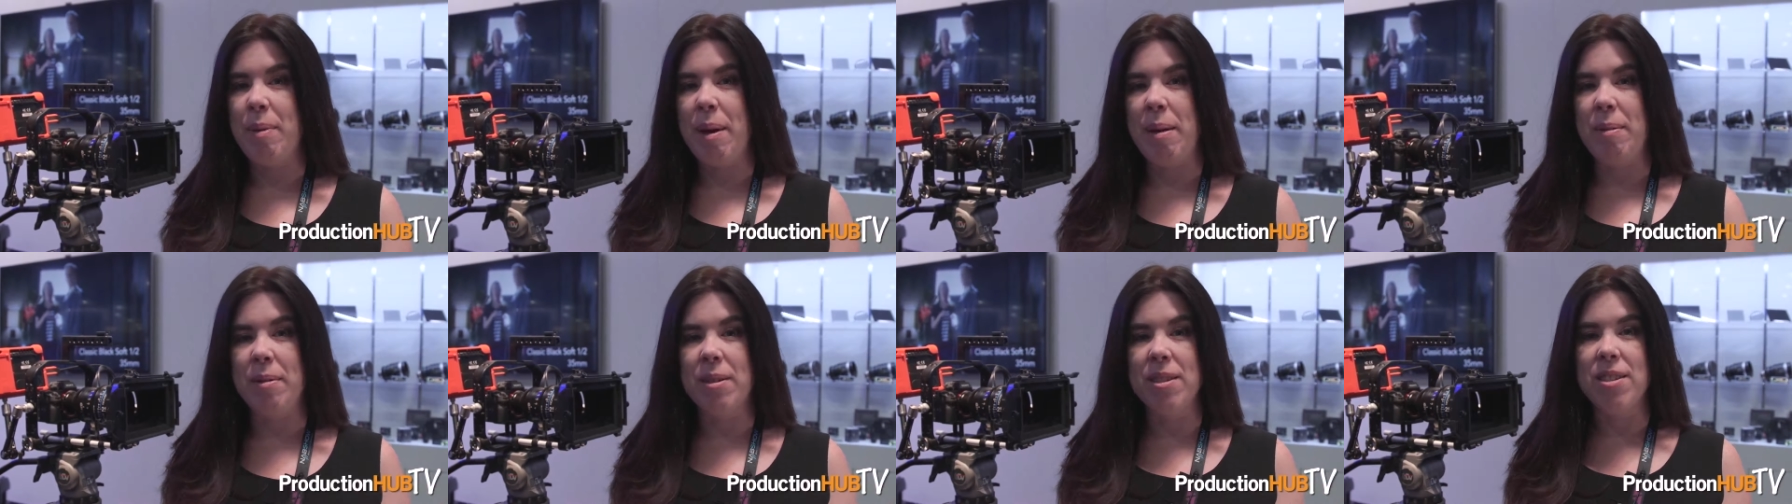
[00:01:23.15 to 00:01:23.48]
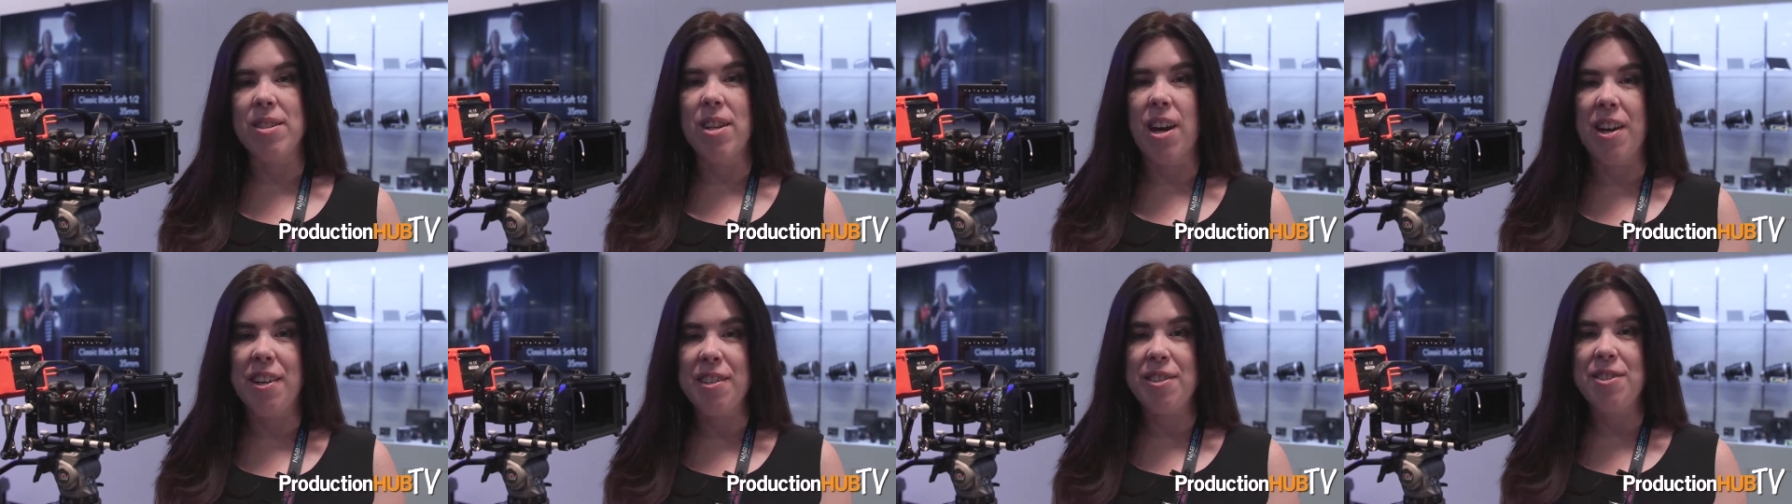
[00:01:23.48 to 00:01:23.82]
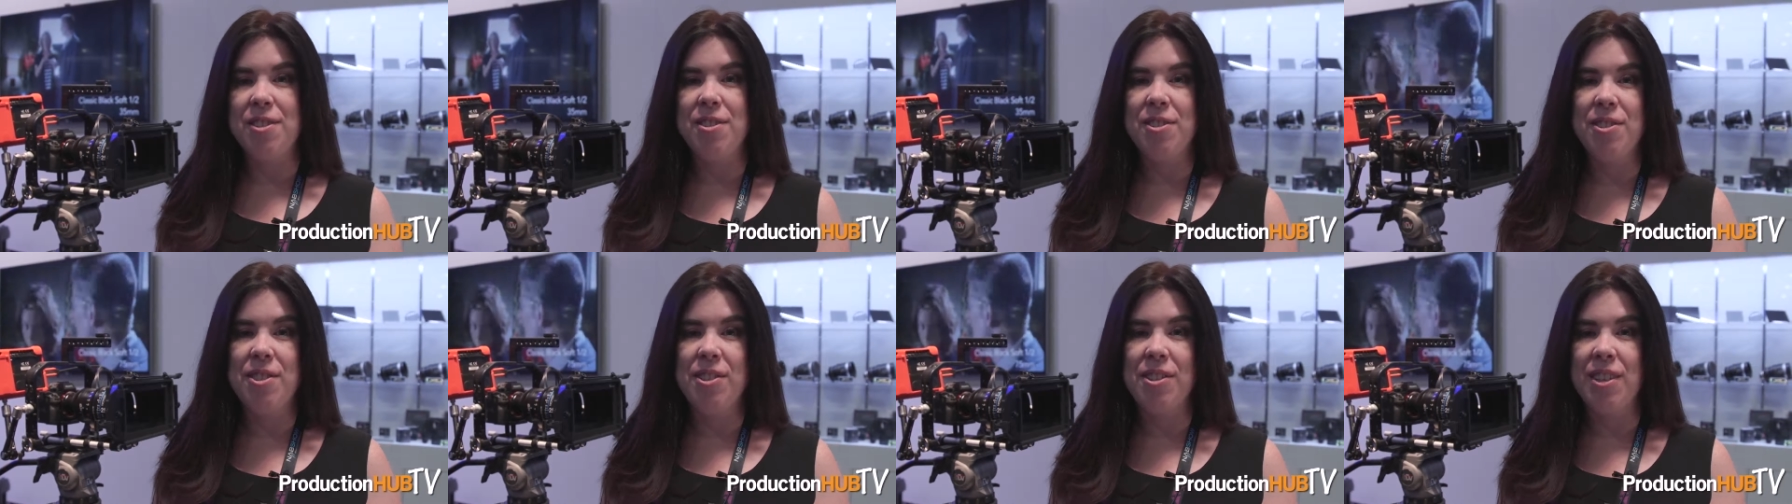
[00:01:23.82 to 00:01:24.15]
be able to
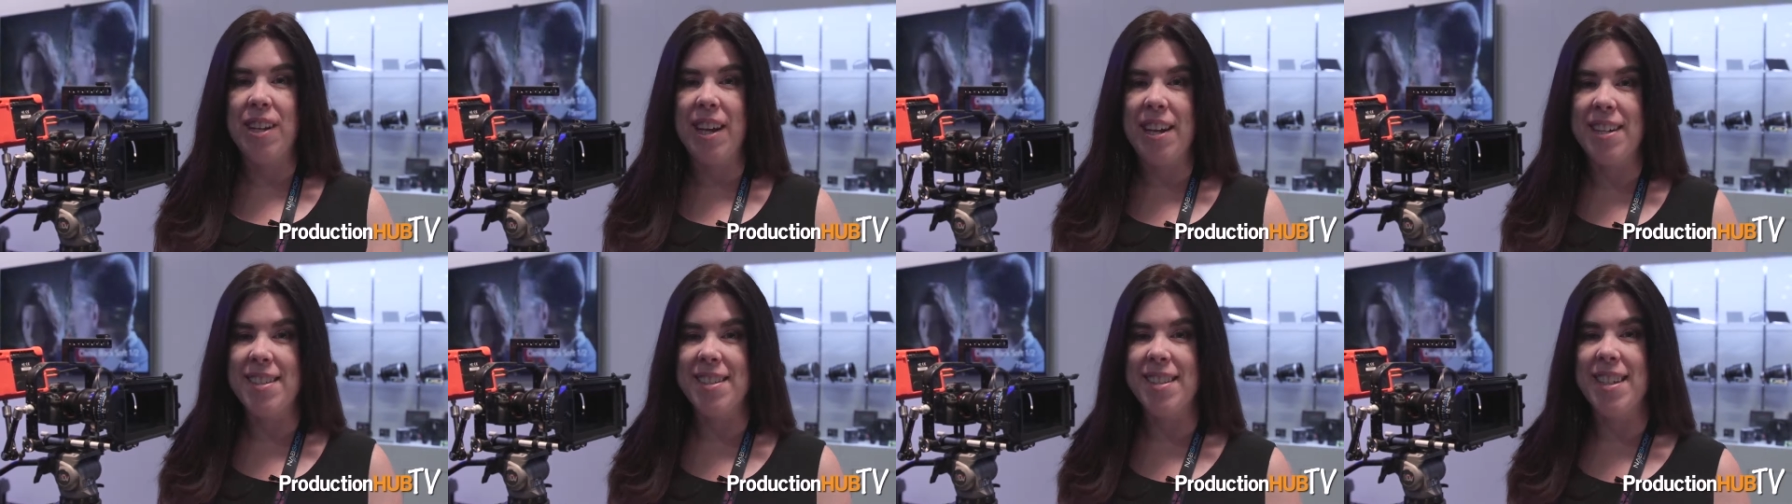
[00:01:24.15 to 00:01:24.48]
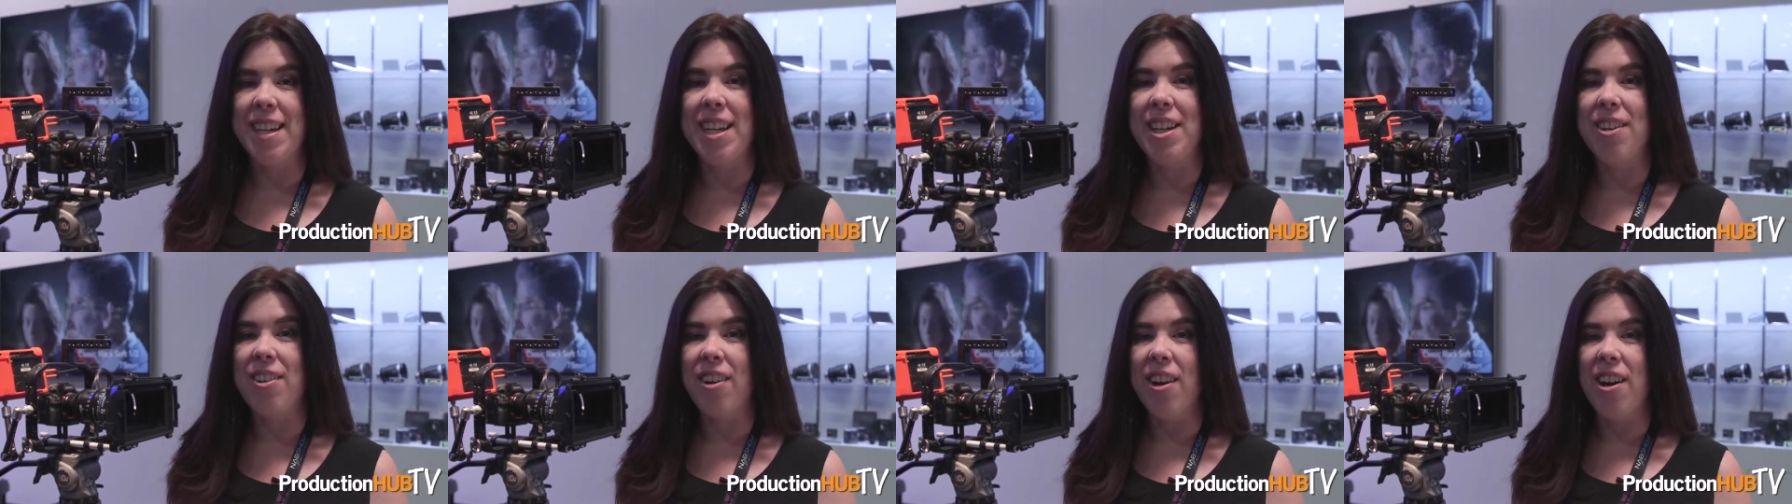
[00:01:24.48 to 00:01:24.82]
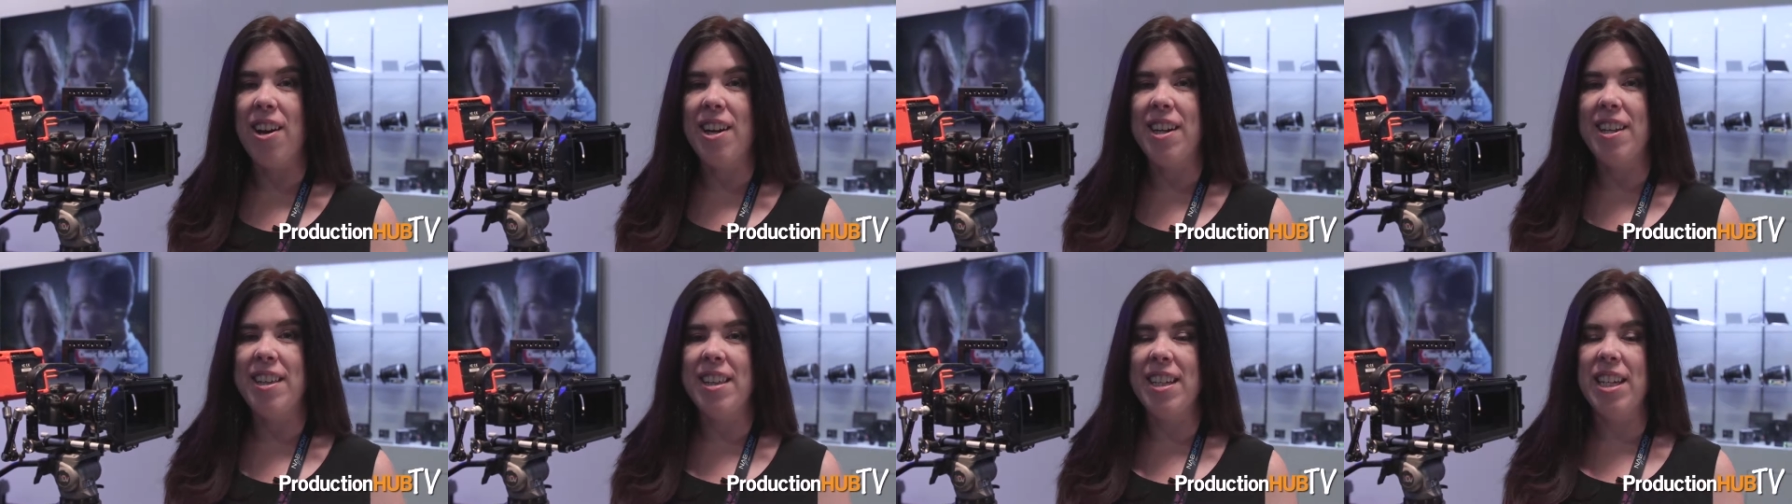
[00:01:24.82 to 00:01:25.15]
talk to you guys later
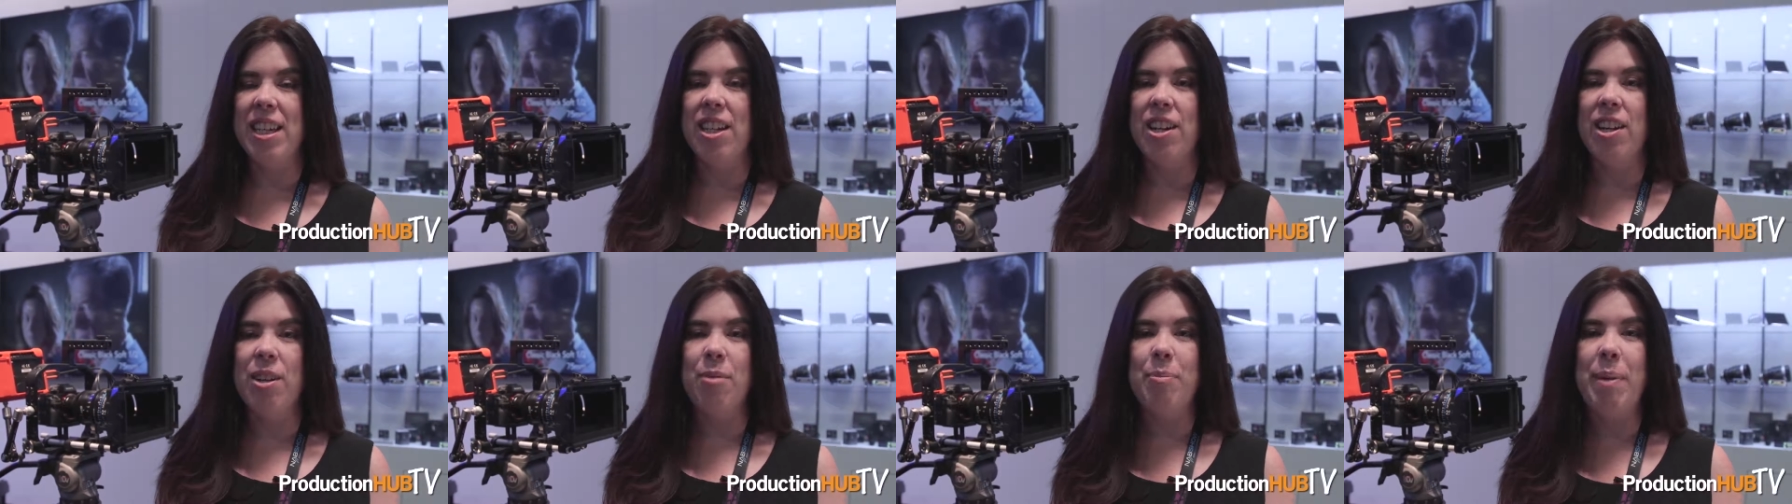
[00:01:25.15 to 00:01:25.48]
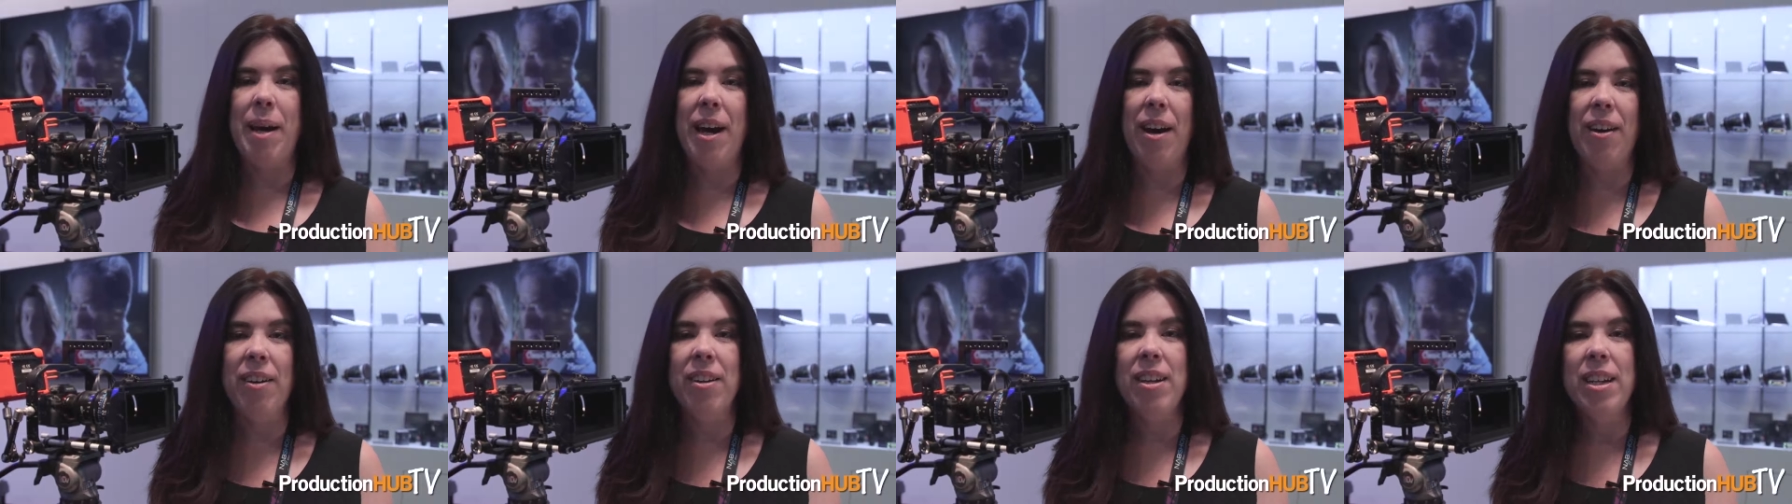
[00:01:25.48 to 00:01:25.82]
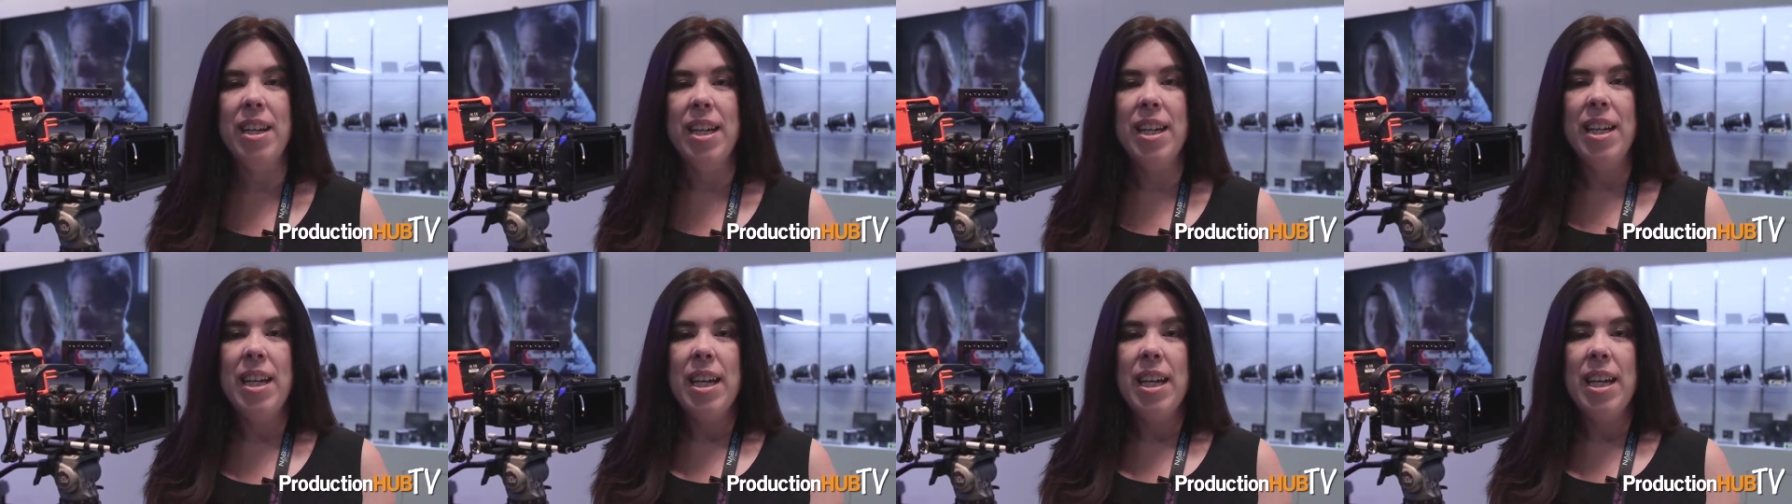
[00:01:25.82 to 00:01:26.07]
on in the year about.